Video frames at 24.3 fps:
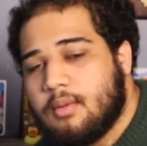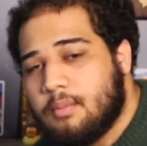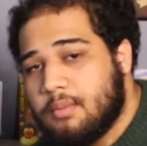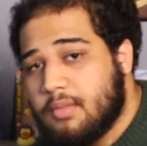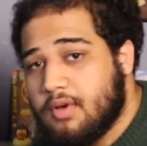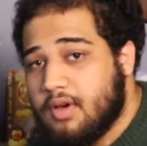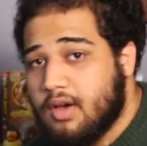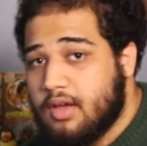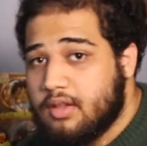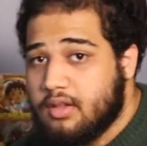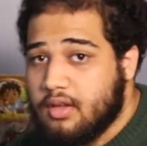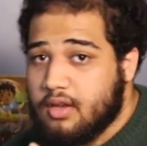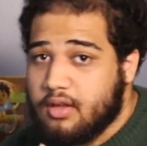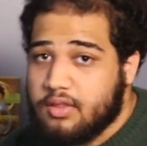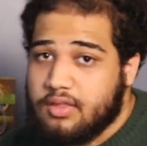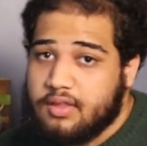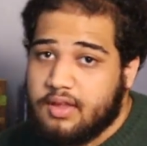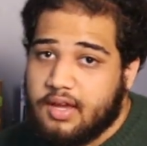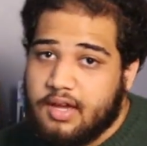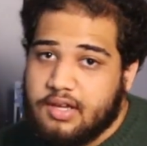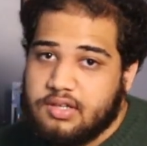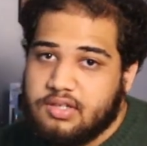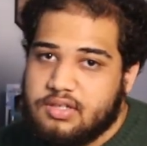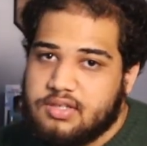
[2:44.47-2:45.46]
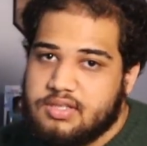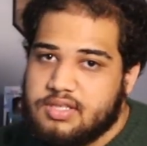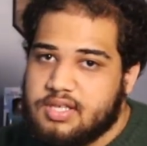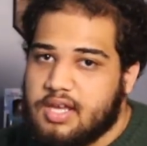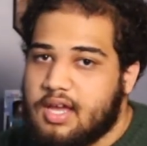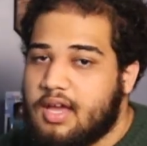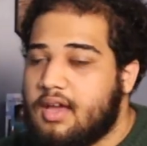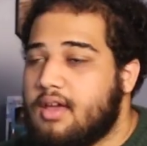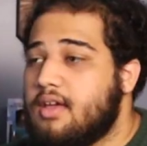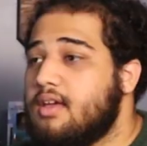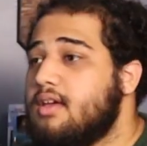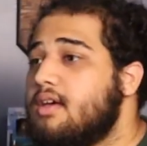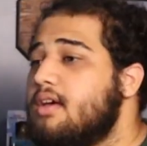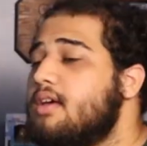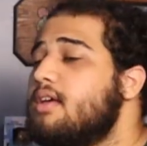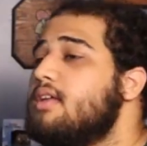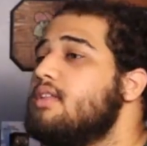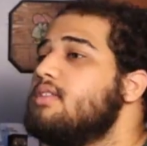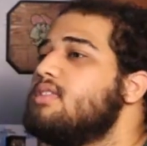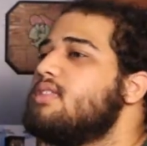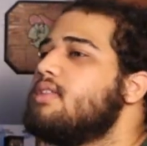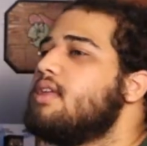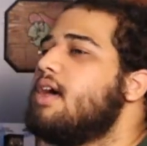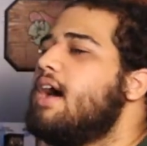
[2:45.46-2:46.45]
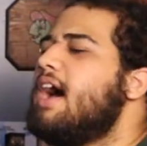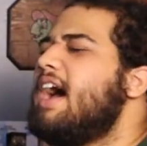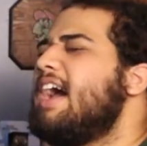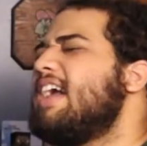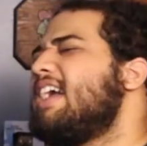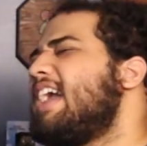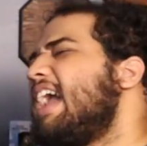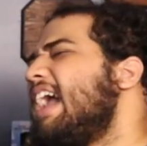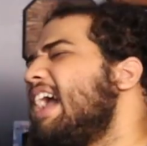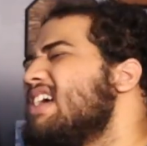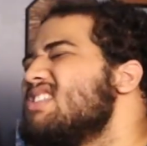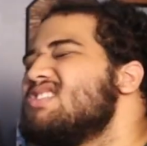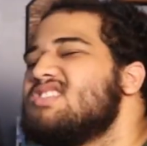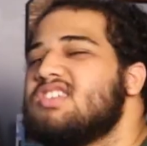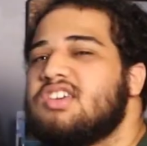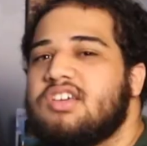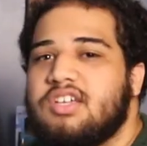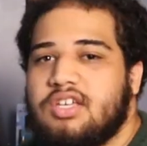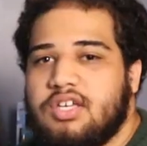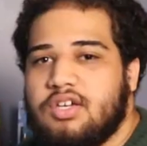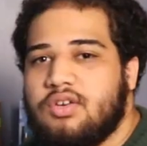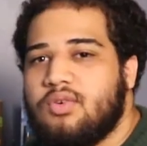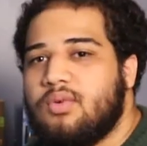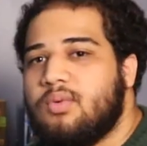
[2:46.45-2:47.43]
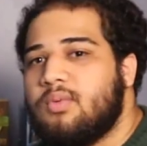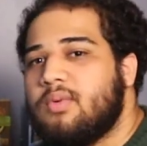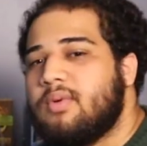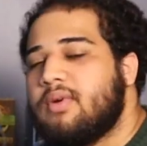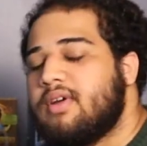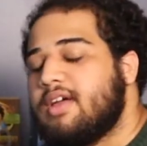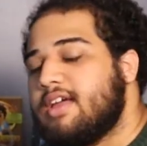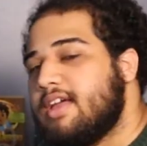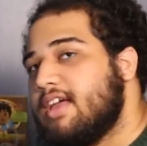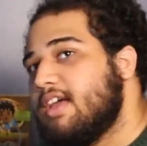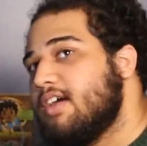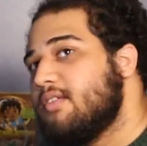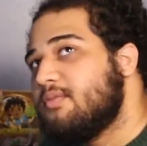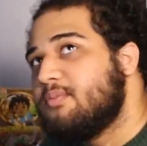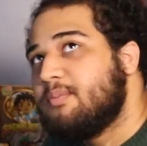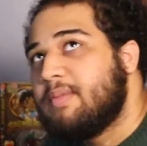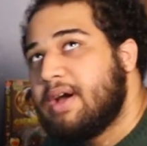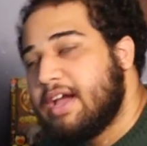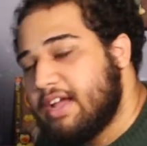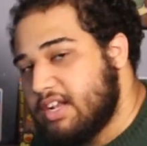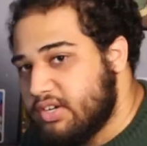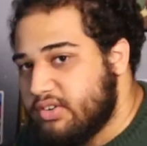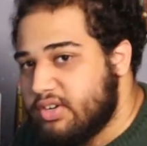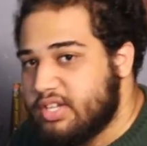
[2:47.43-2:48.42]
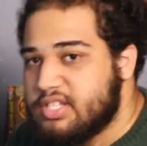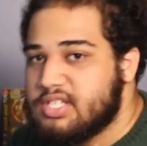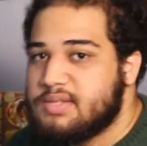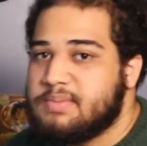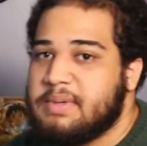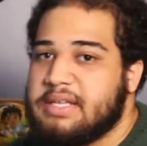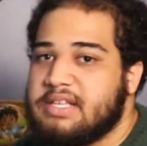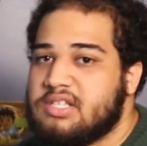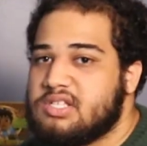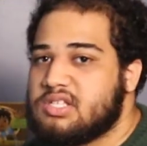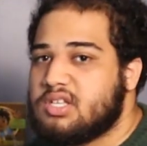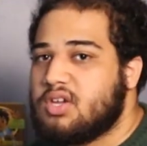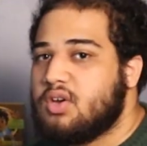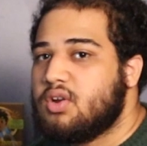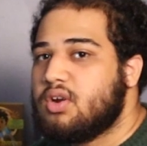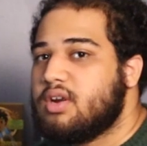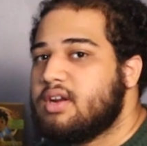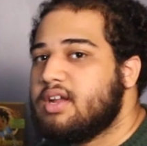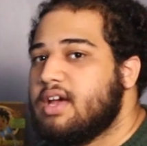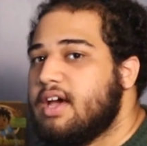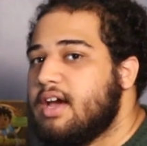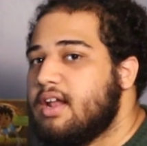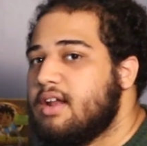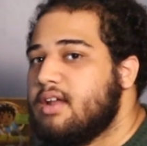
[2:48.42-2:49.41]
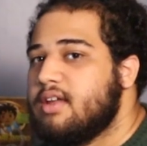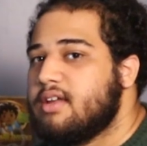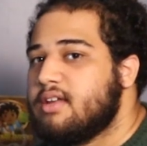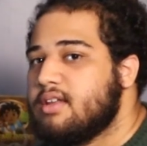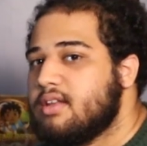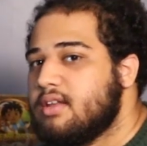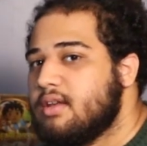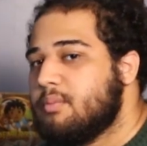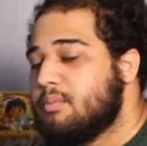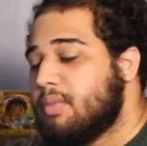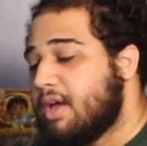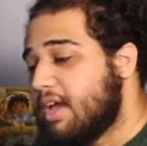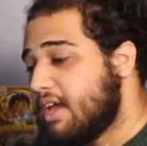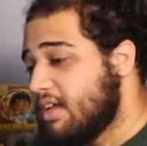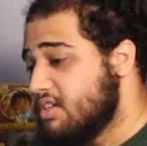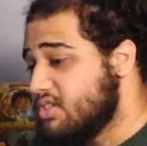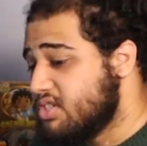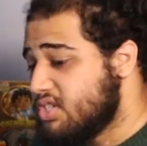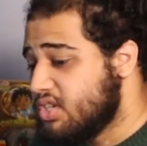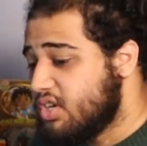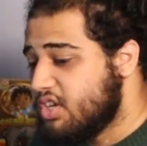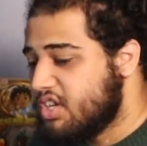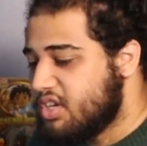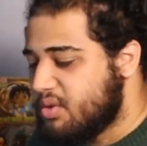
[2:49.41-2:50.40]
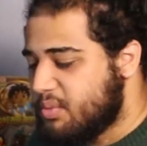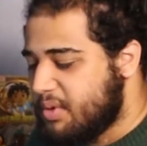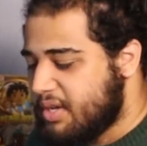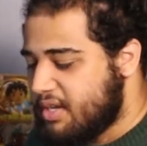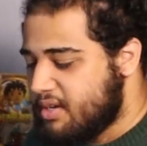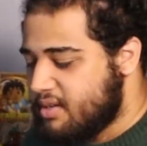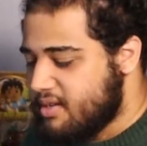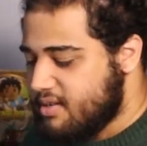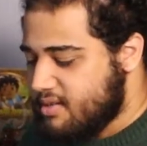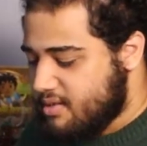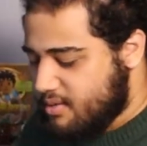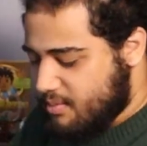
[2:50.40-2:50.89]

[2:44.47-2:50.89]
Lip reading: But another thing I should say, I can't tell you if my internet speed is good or not, but I can show you it.